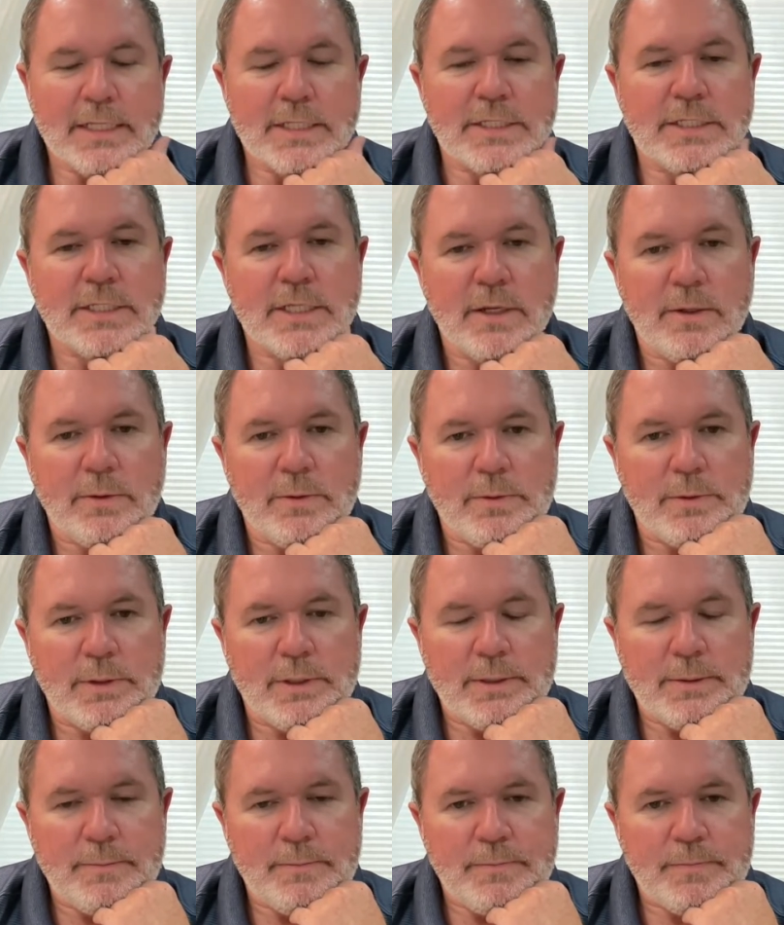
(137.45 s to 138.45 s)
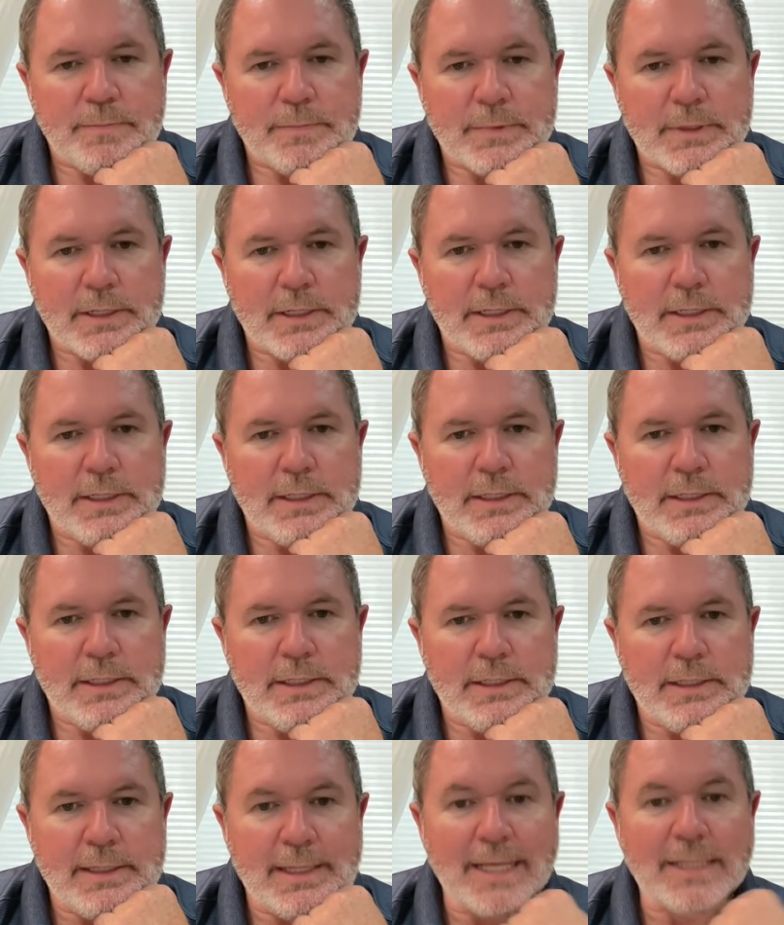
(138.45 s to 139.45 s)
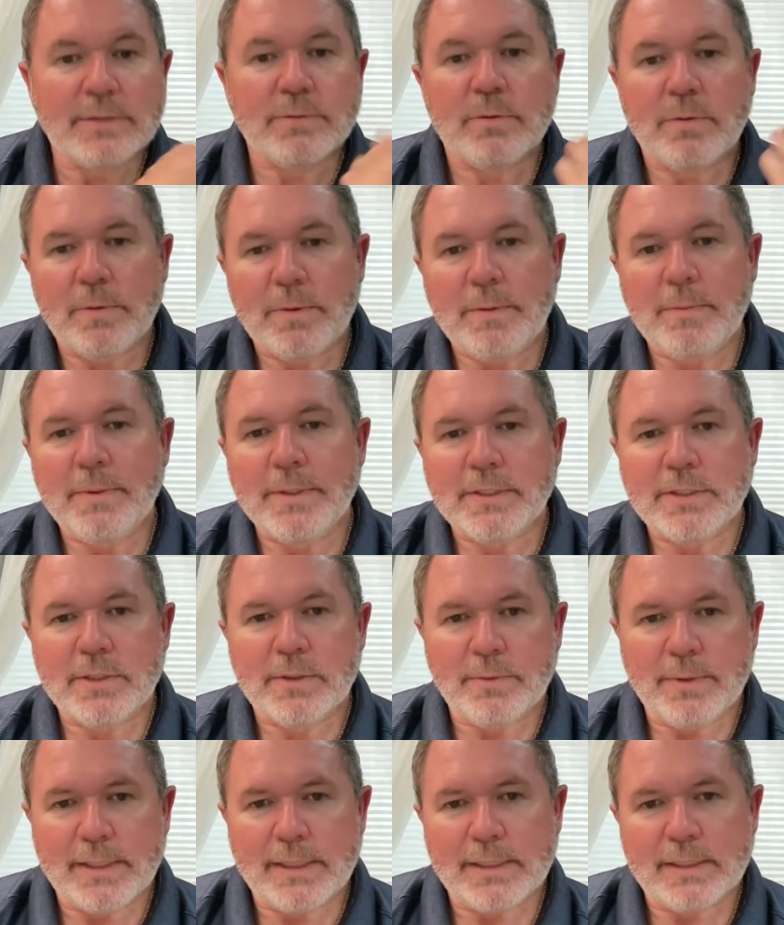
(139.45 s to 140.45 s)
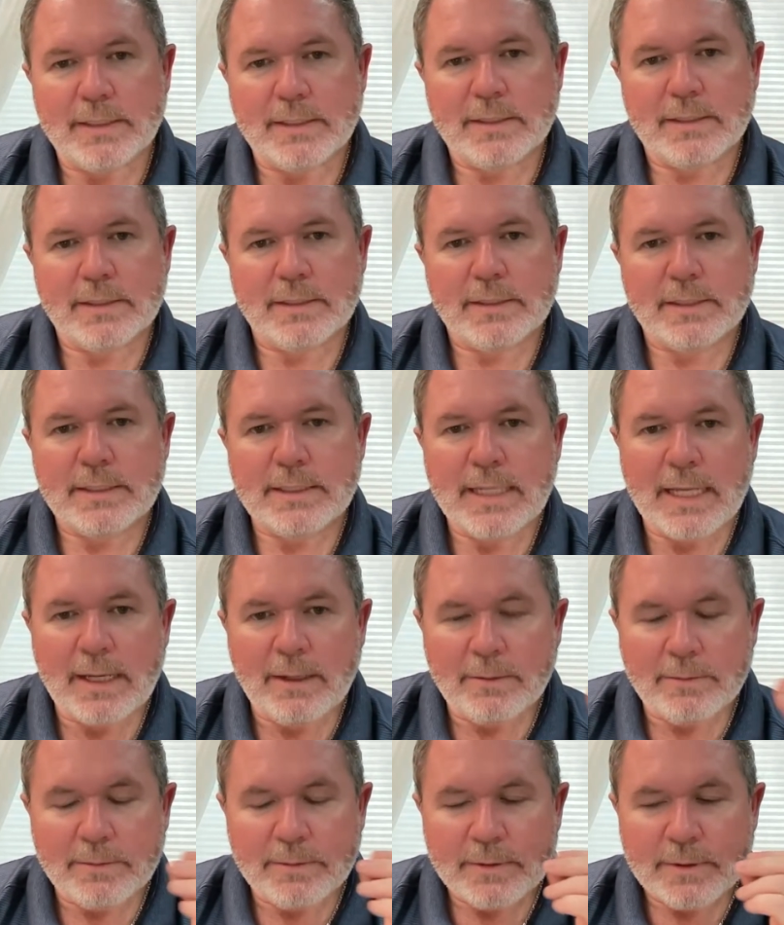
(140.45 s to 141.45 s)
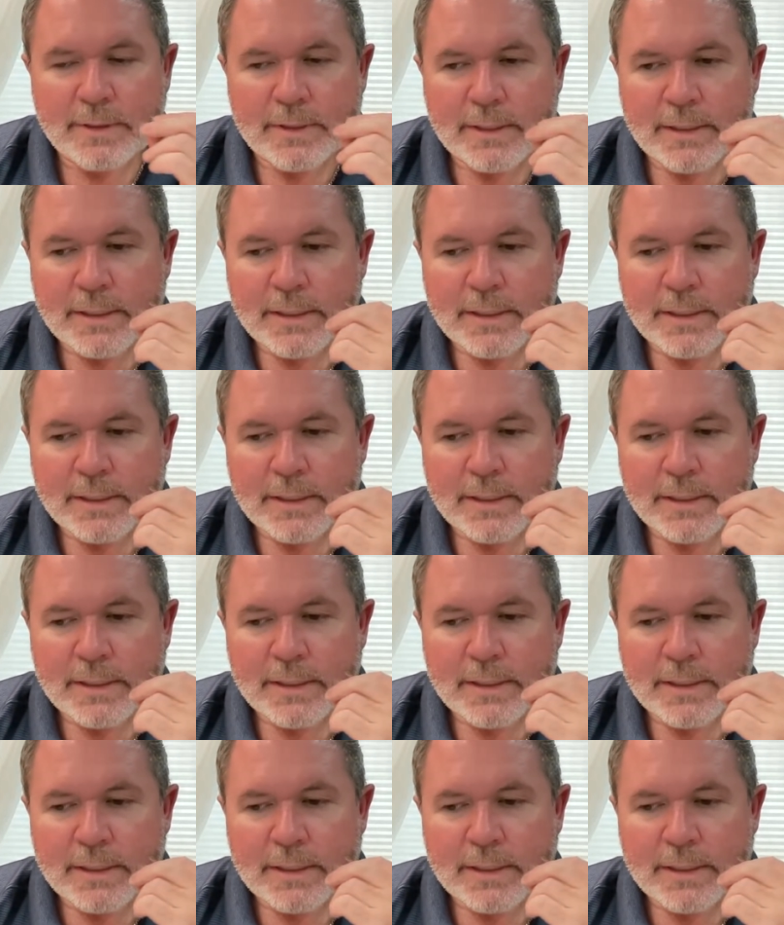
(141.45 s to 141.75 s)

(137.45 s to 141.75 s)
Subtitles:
So that's what we've been doing. Now,